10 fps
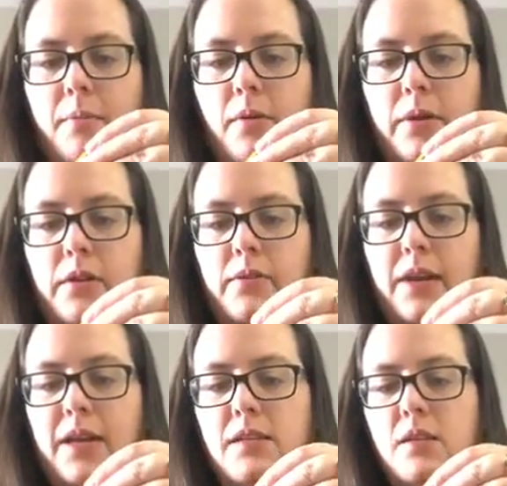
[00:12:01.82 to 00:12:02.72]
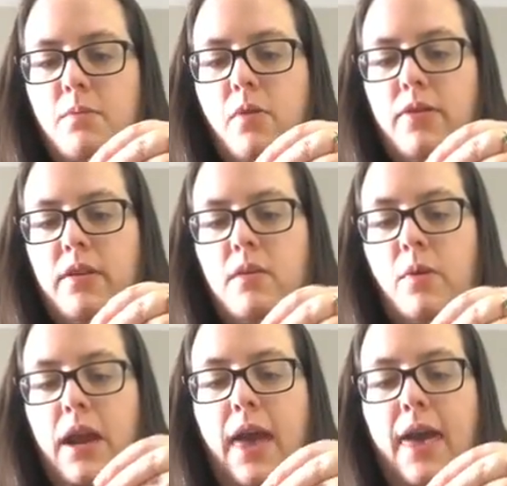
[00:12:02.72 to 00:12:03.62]
When you get to the point that you
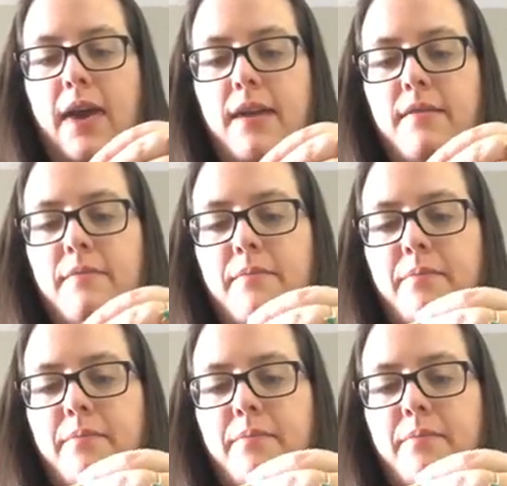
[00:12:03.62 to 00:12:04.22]
want to head,